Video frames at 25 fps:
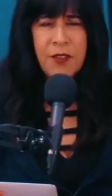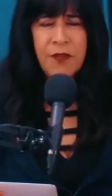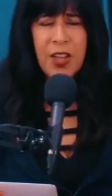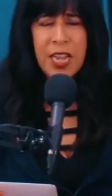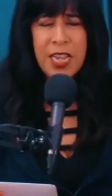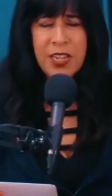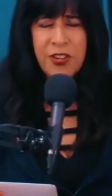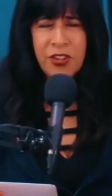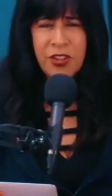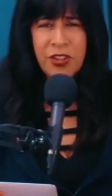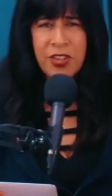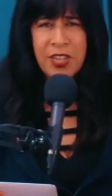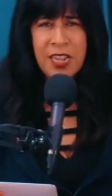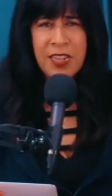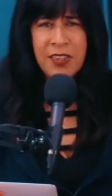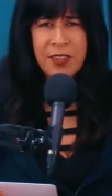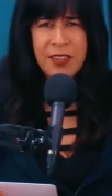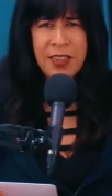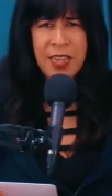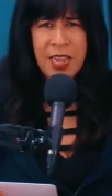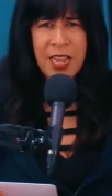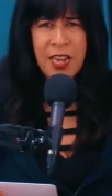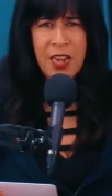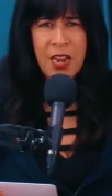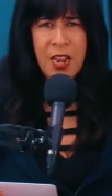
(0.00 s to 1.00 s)
advisors that
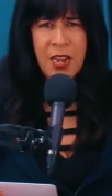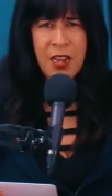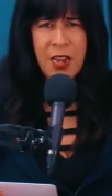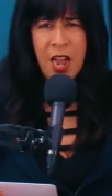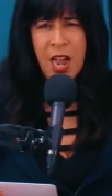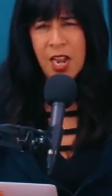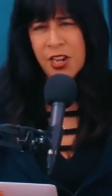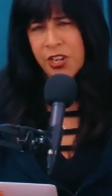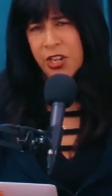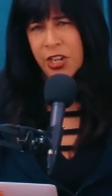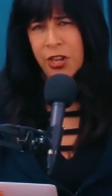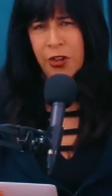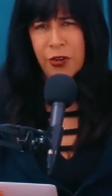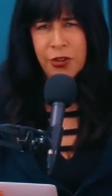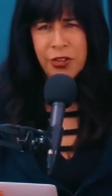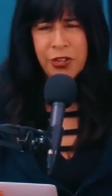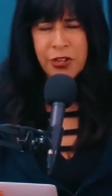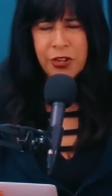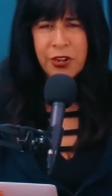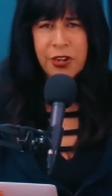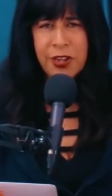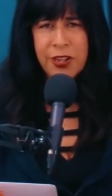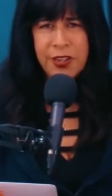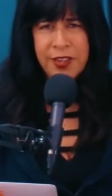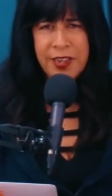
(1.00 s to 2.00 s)
said not to go to
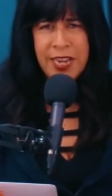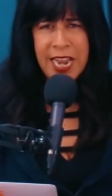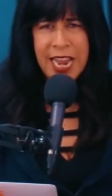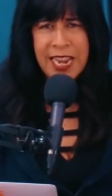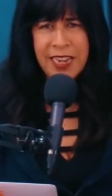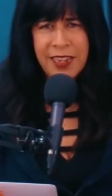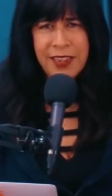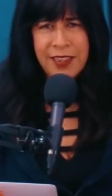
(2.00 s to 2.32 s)
certain states?